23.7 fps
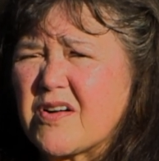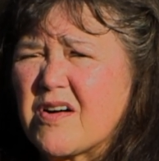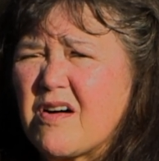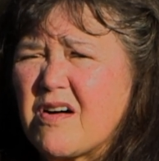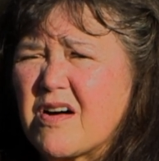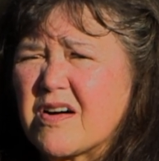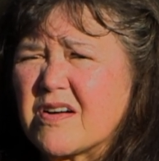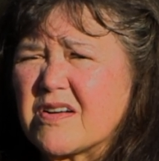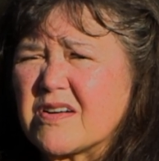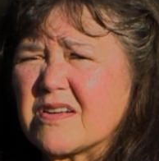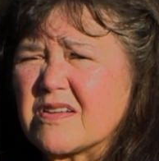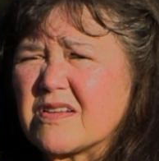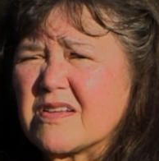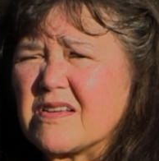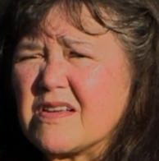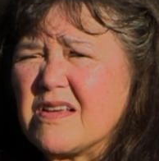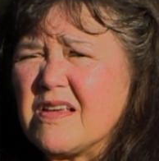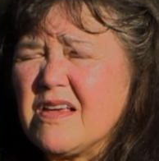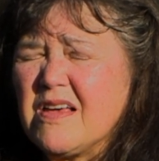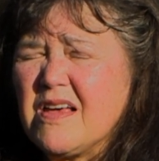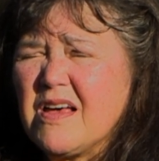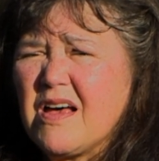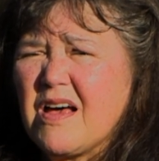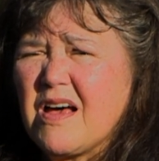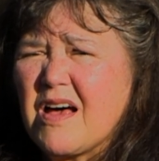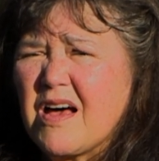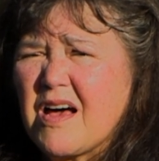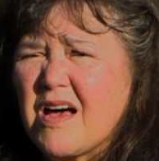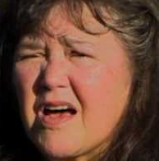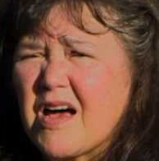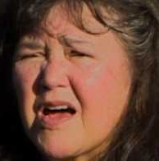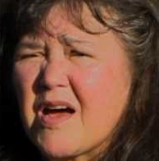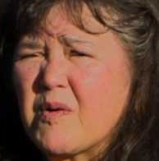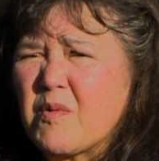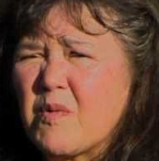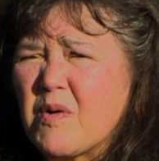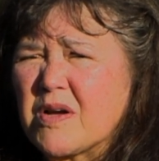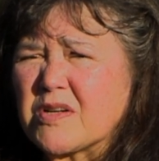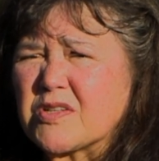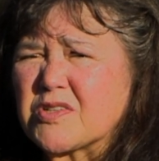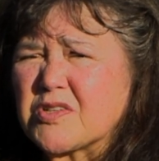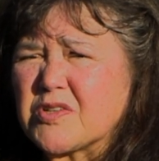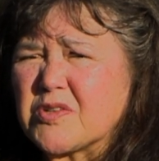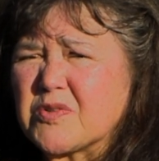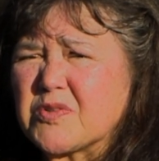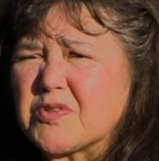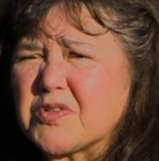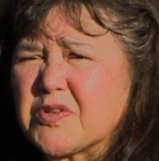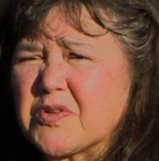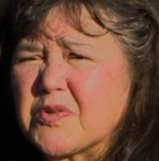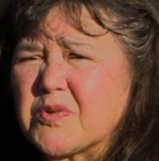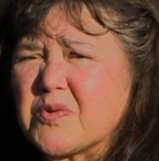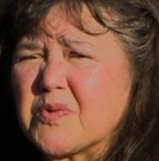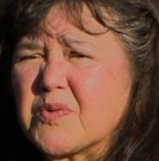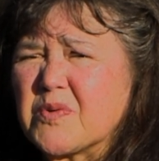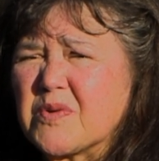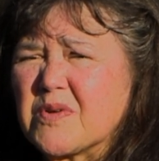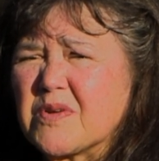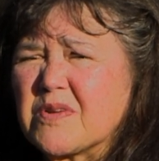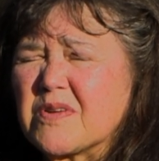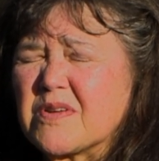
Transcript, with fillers: heart, I want you to